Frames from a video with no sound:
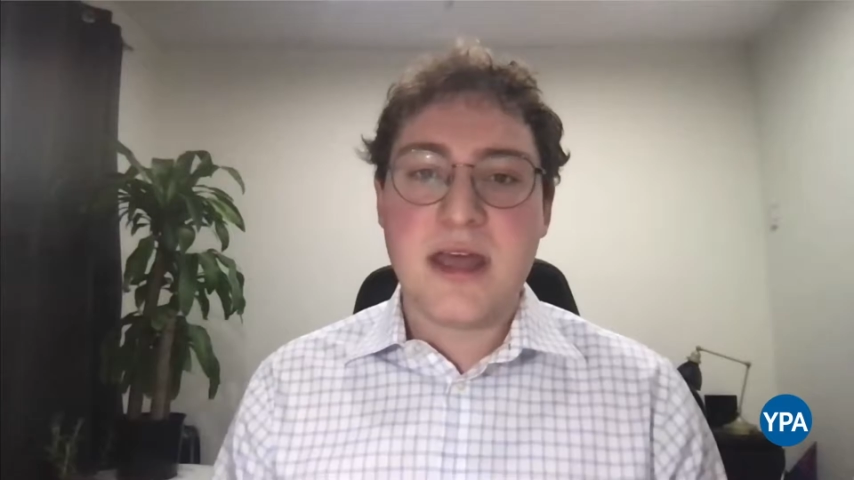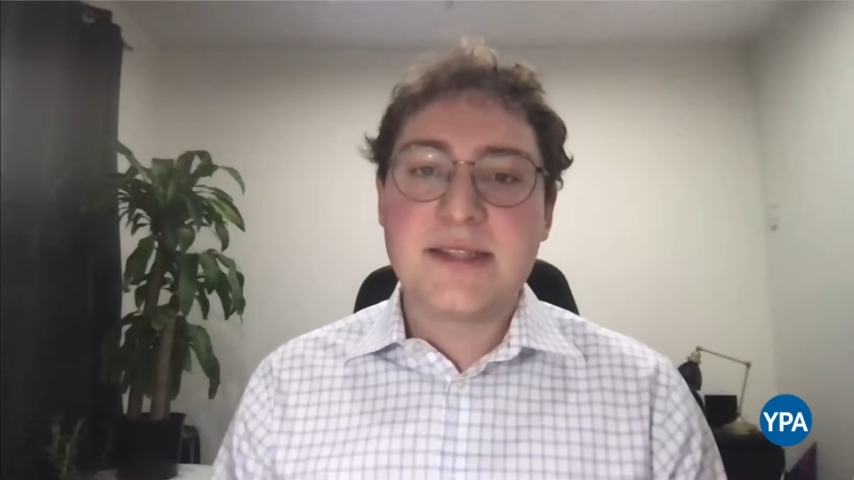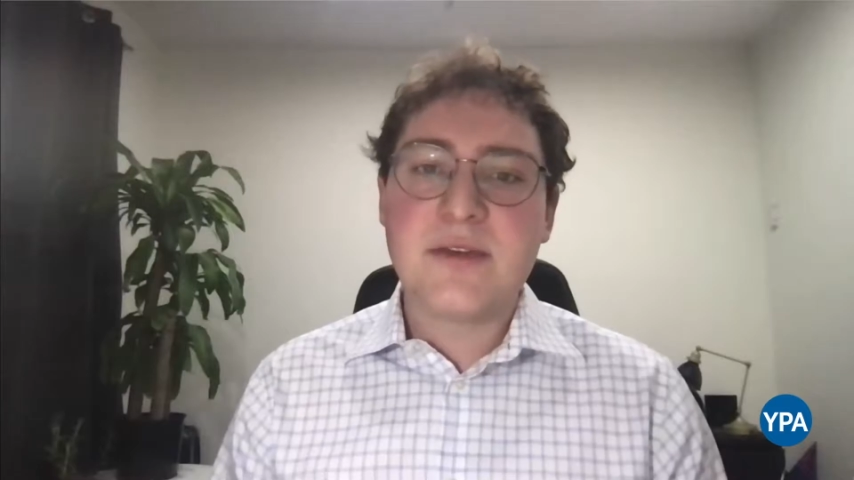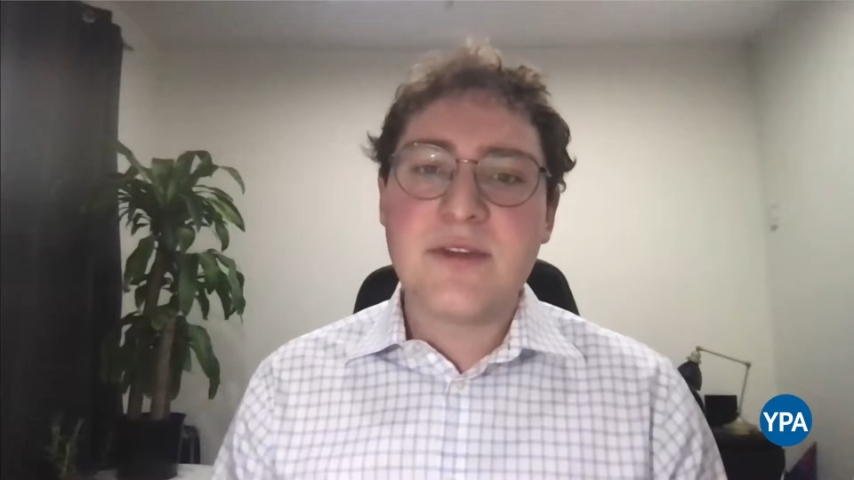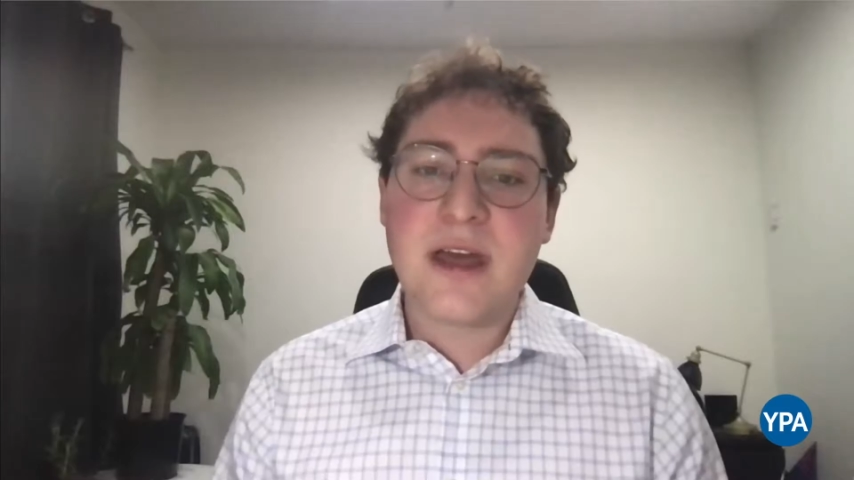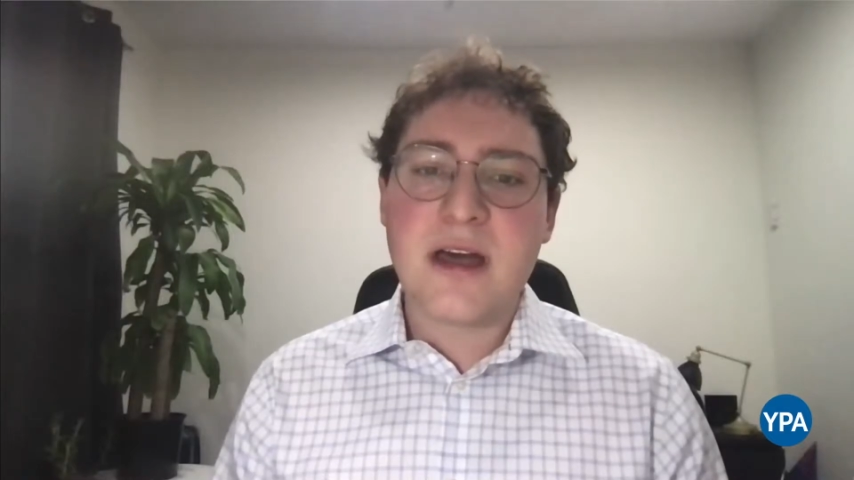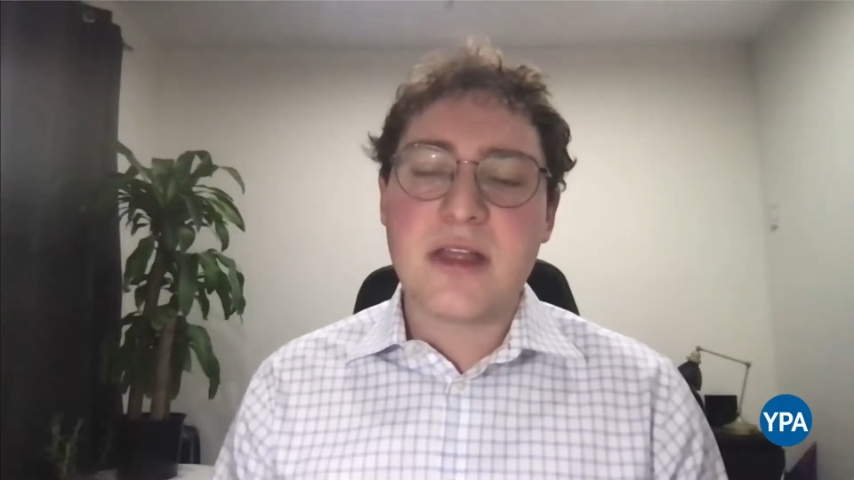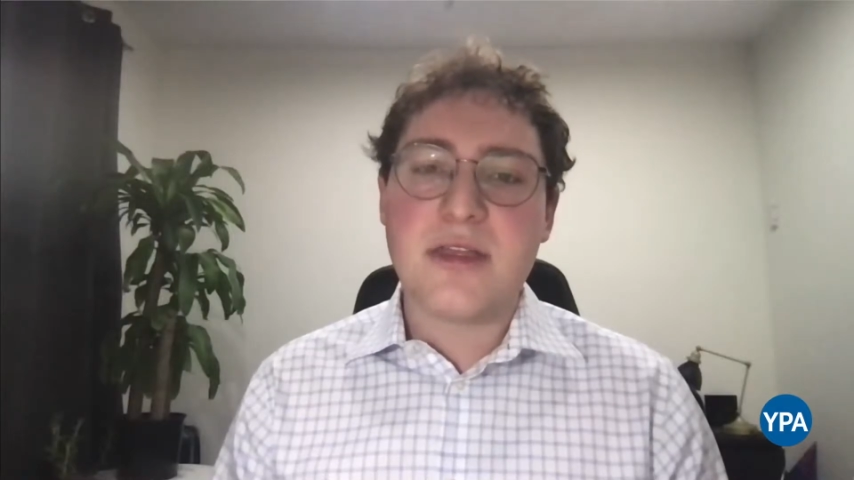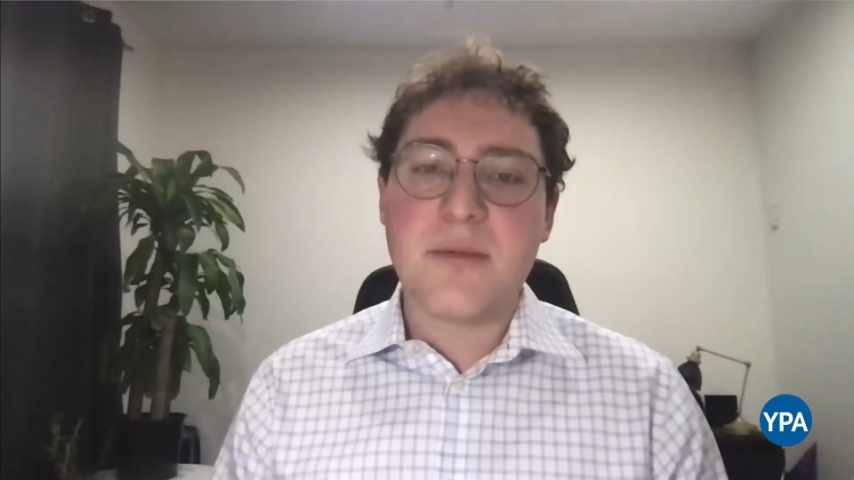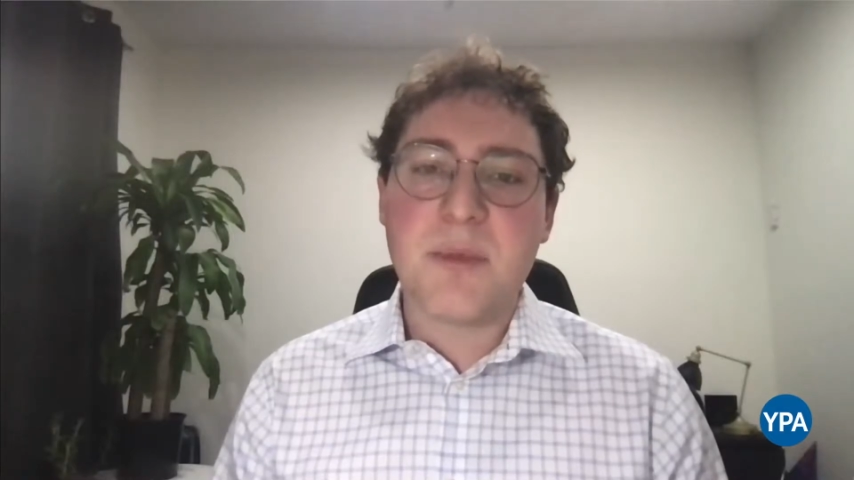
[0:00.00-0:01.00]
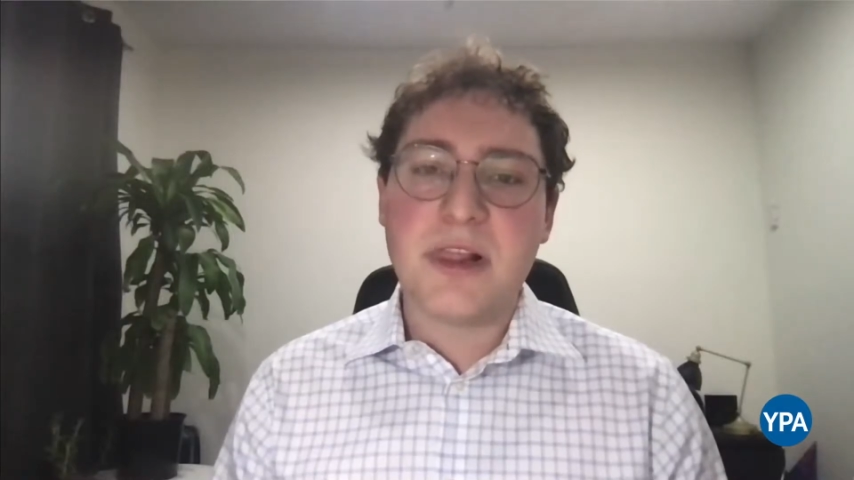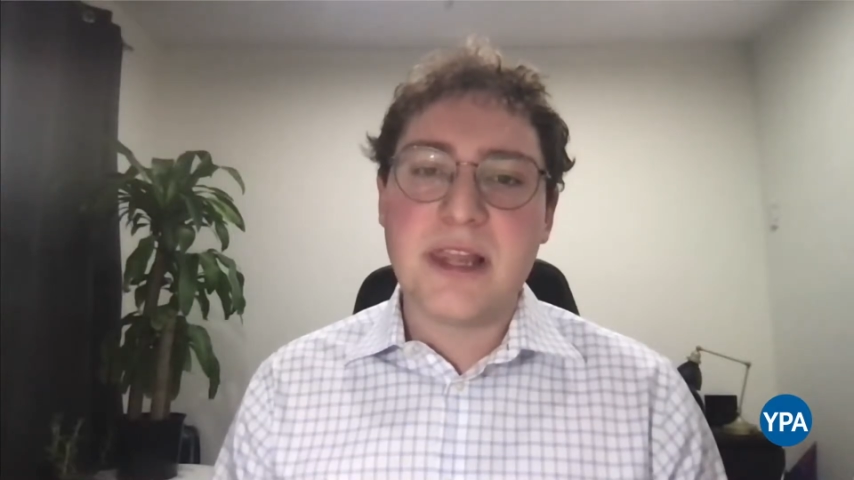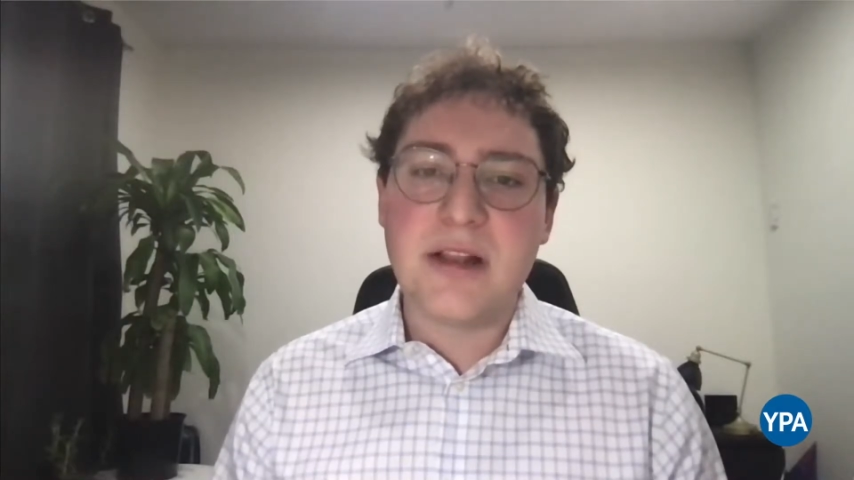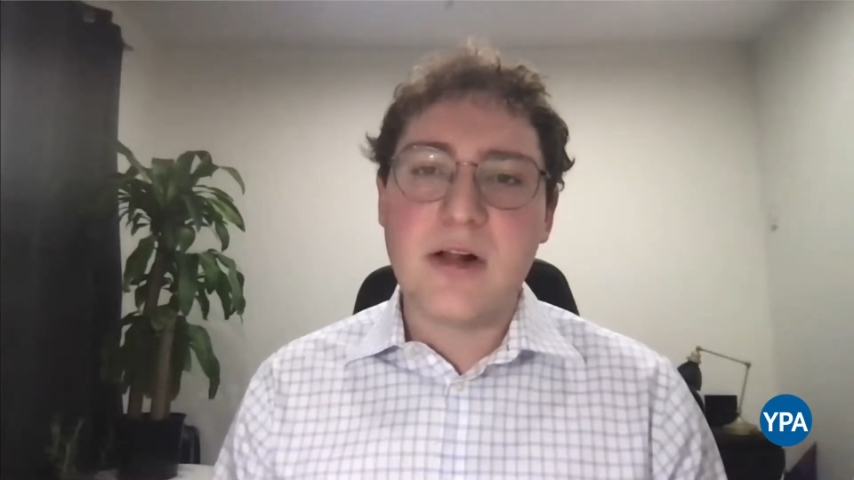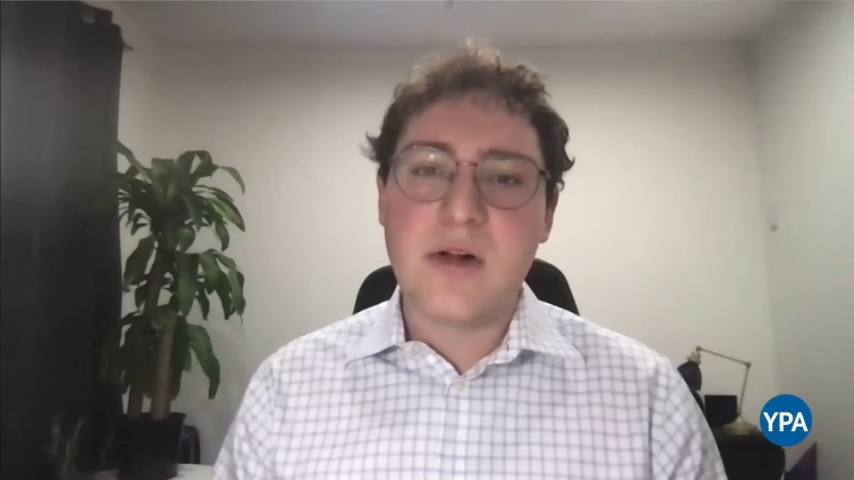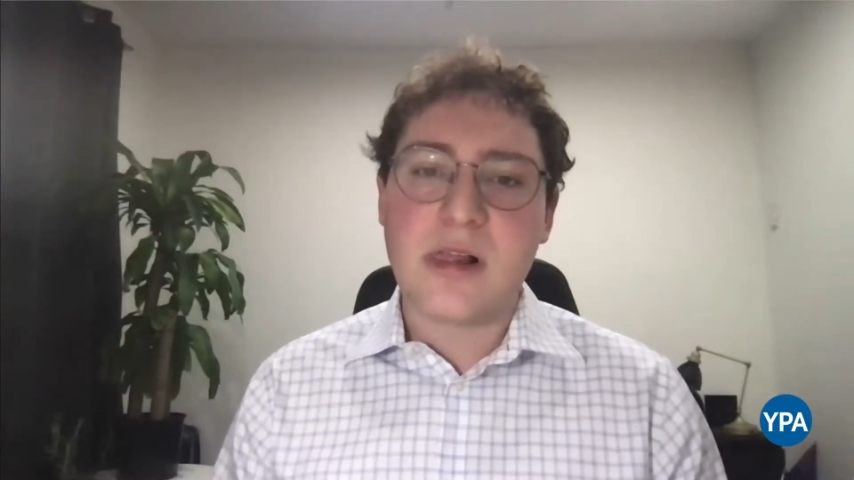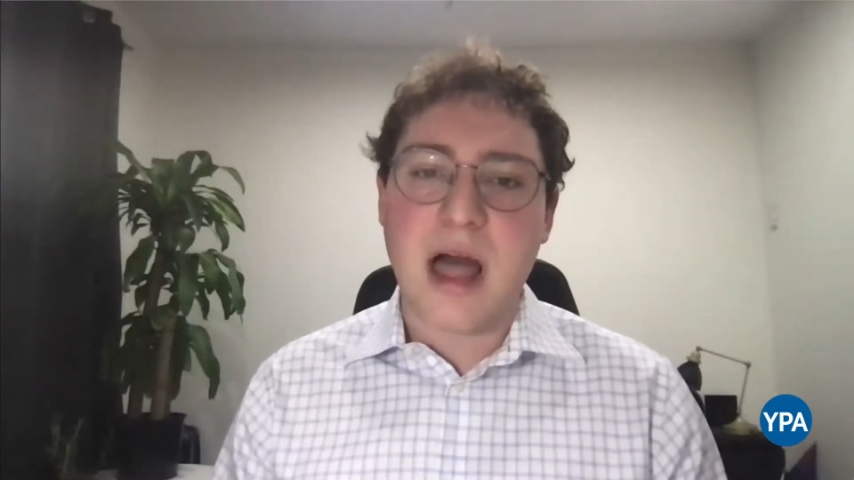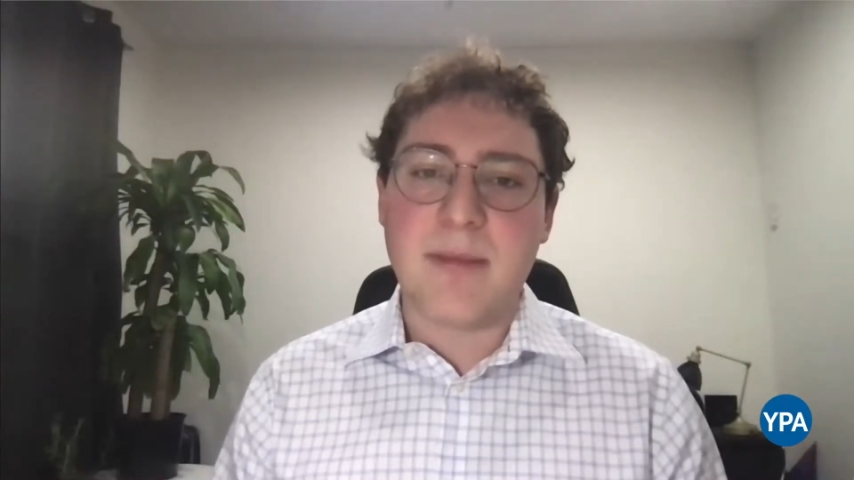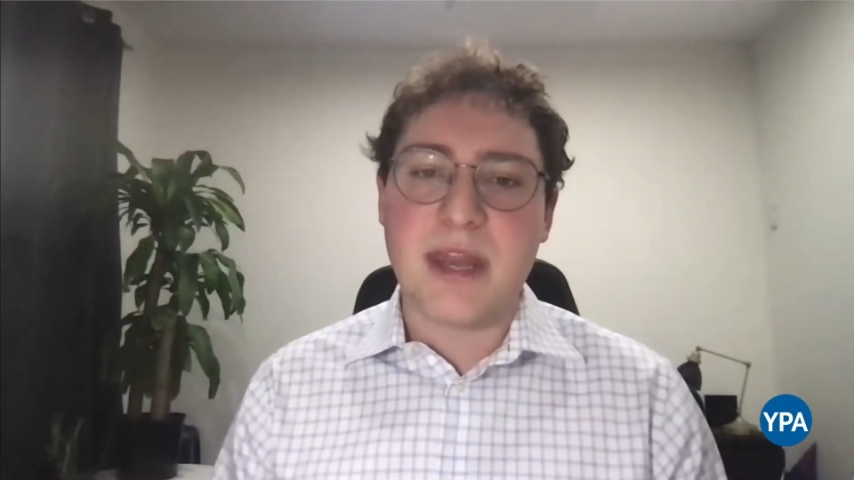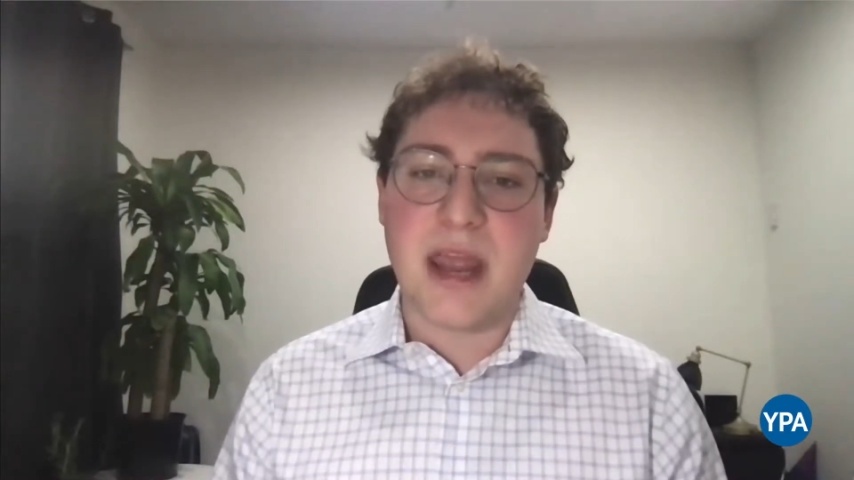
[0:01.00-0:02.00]
Sylvia, the political
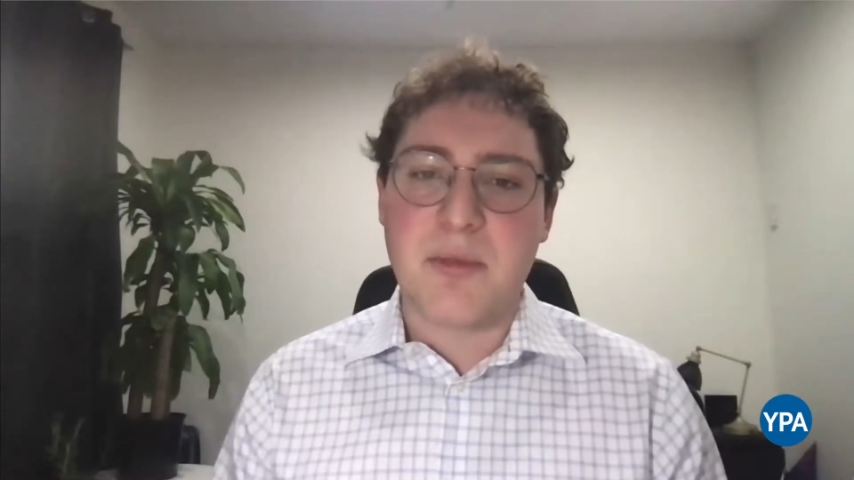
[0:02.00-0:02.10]
climate